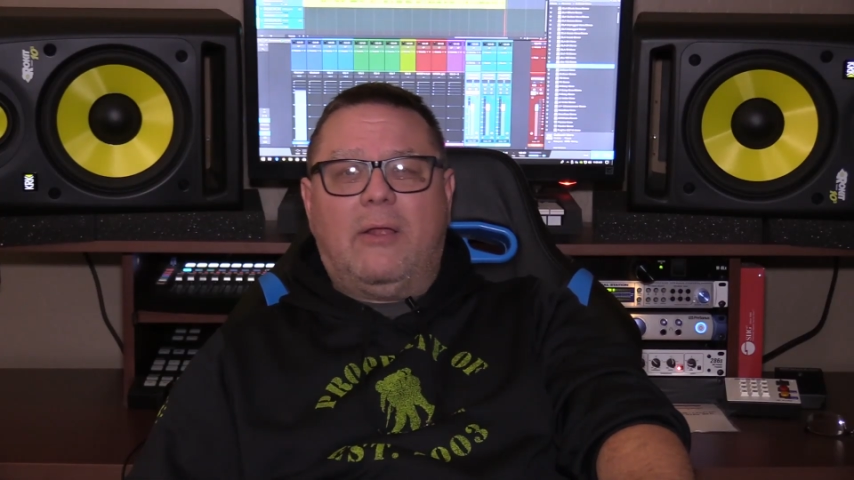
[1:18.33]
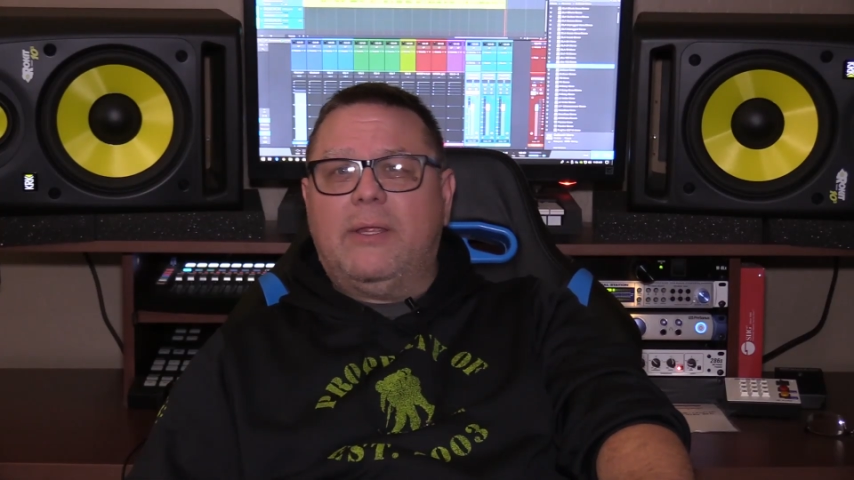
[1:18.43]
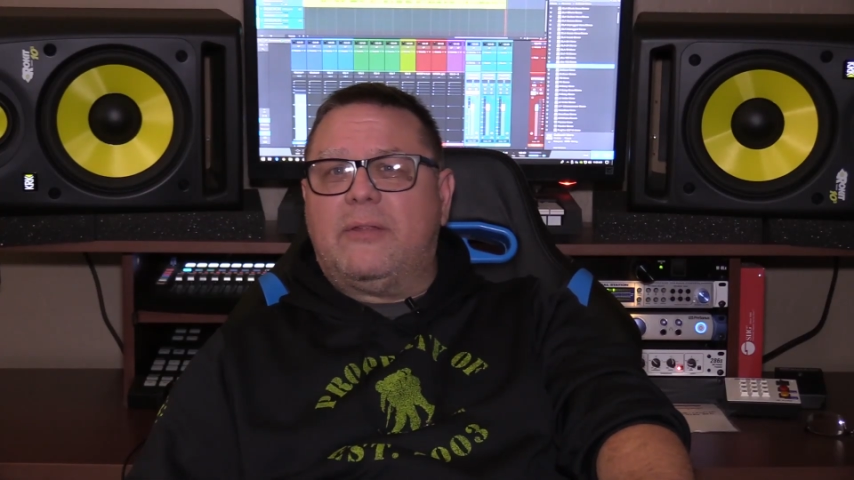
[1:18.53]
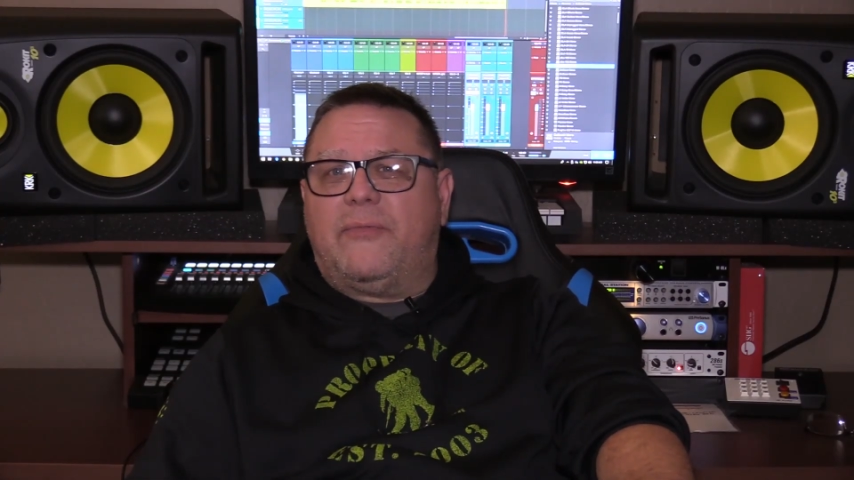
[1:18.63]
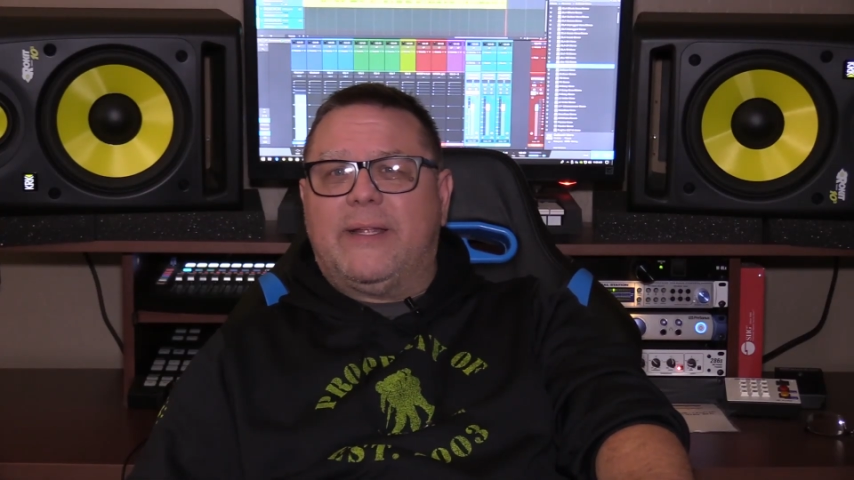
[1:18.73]

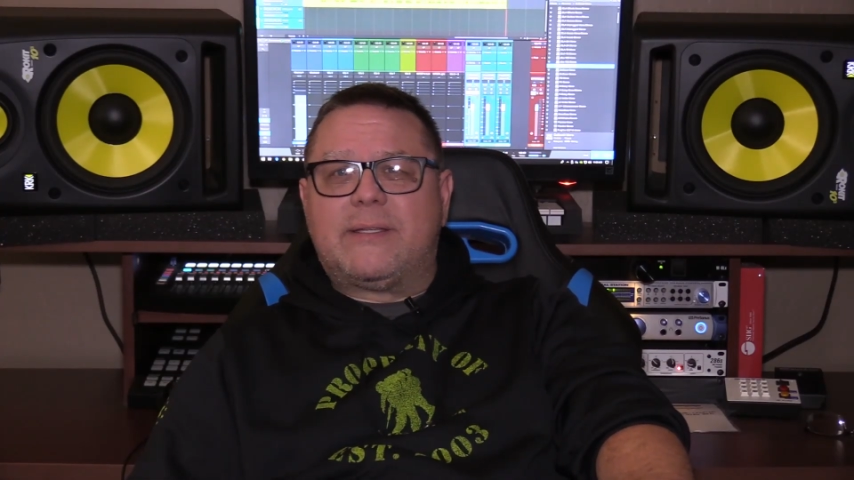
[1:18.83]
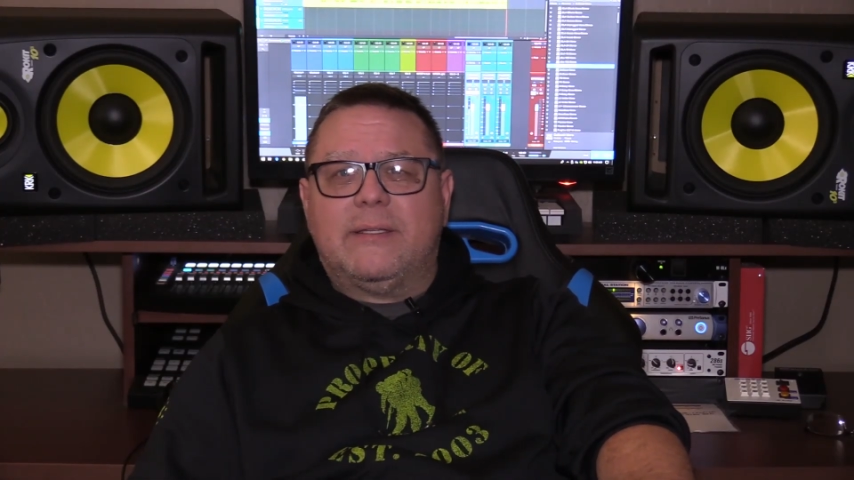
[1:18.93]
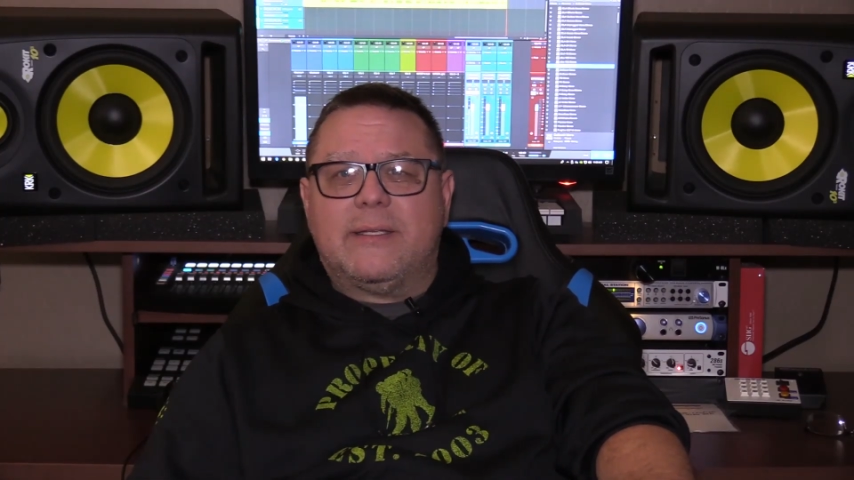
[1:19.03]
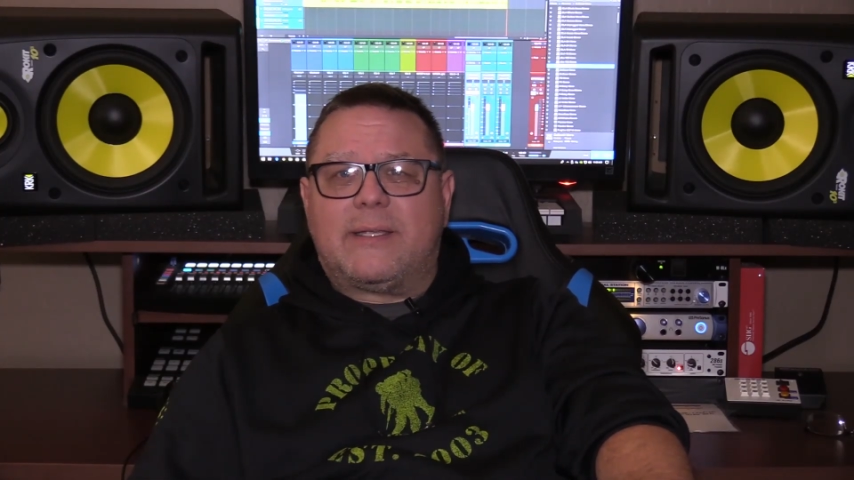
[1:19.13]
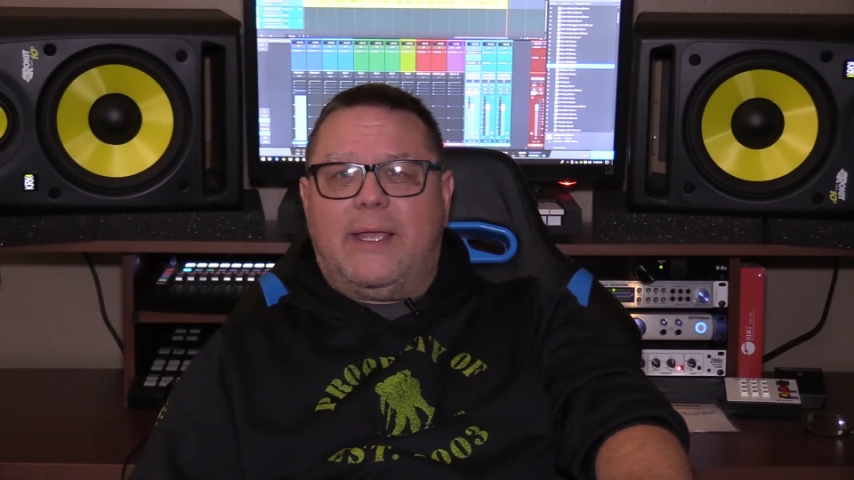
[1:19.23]
only defense
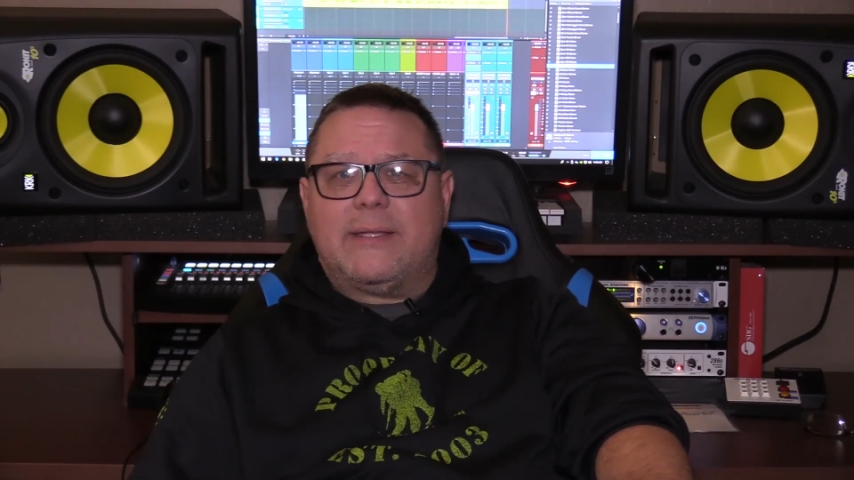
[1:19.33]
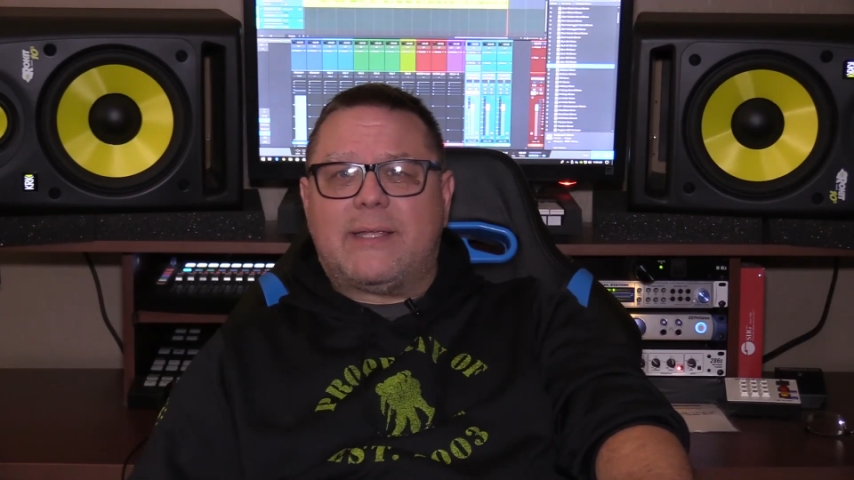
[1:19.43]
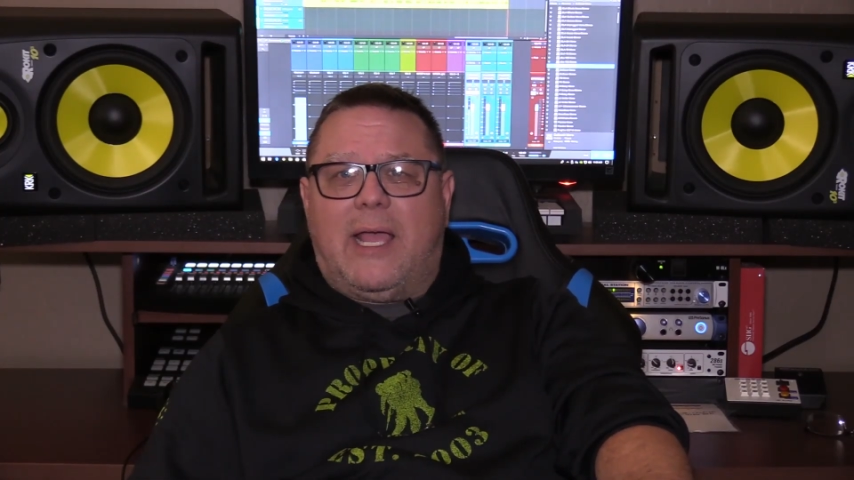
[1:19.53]
in this case,